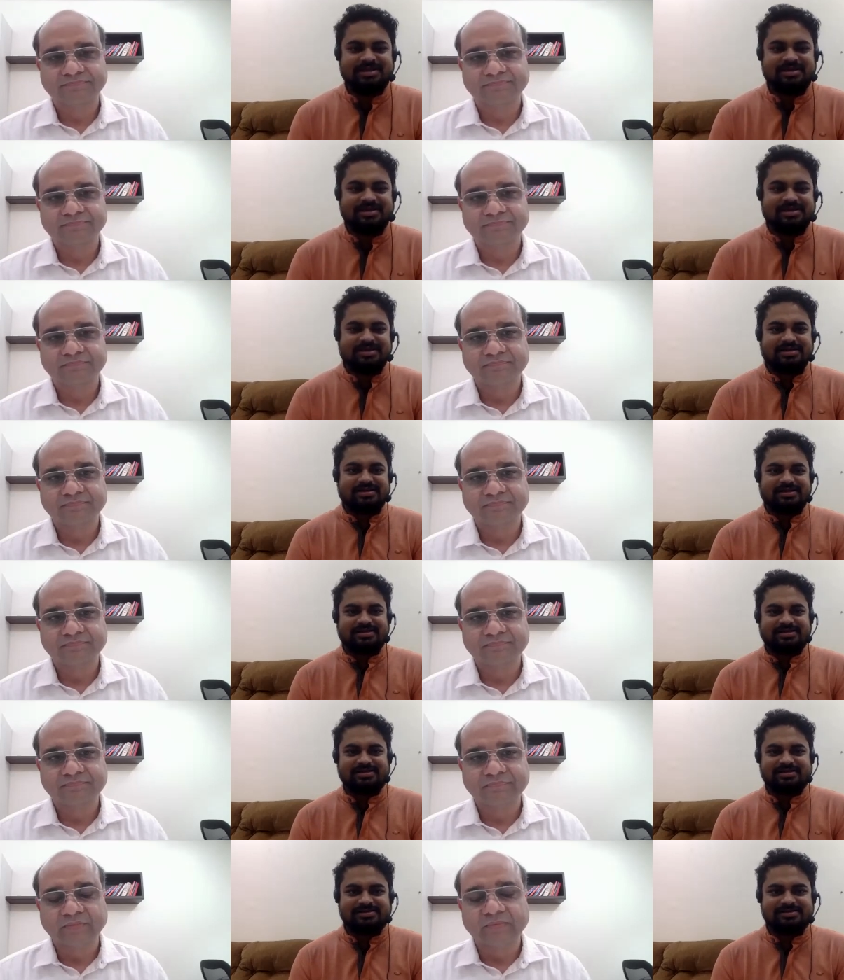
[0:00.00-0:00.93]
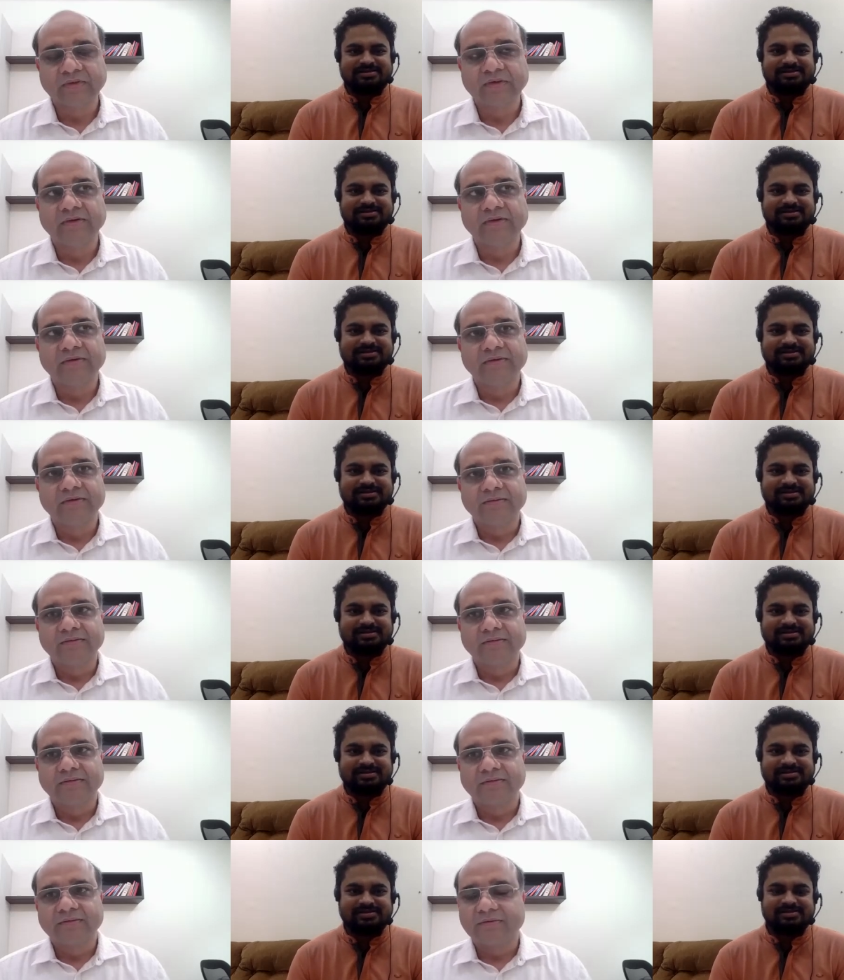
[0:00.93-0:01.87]

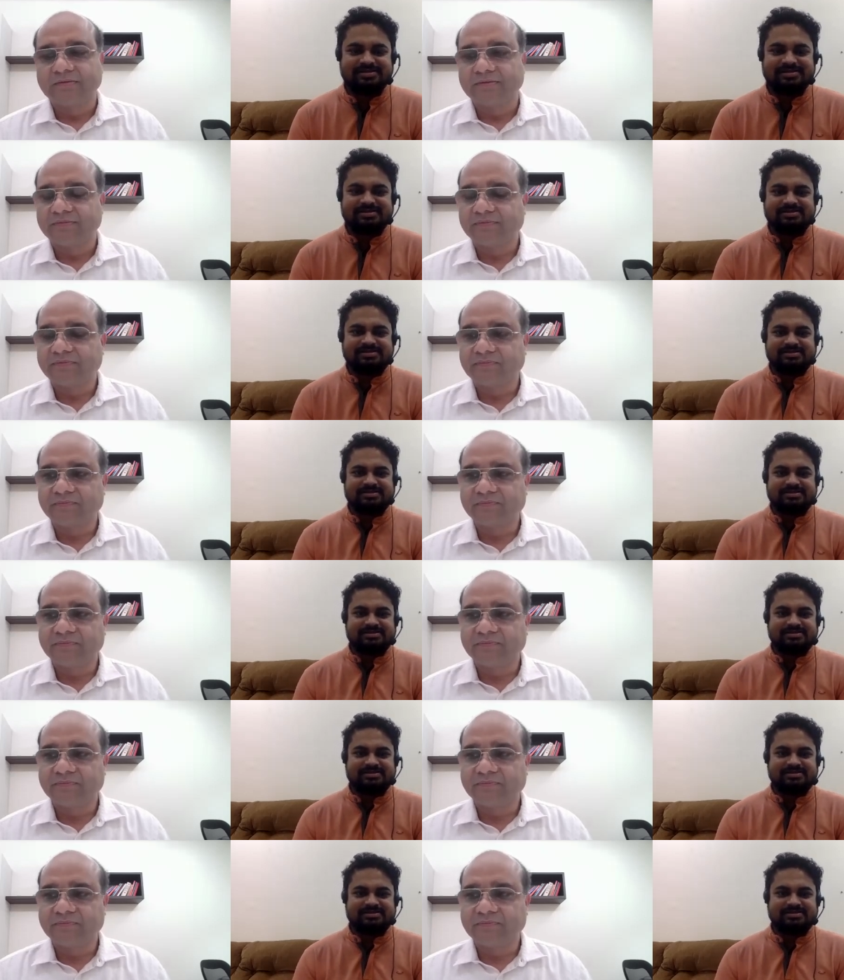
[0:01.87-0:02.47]
(no one is talking)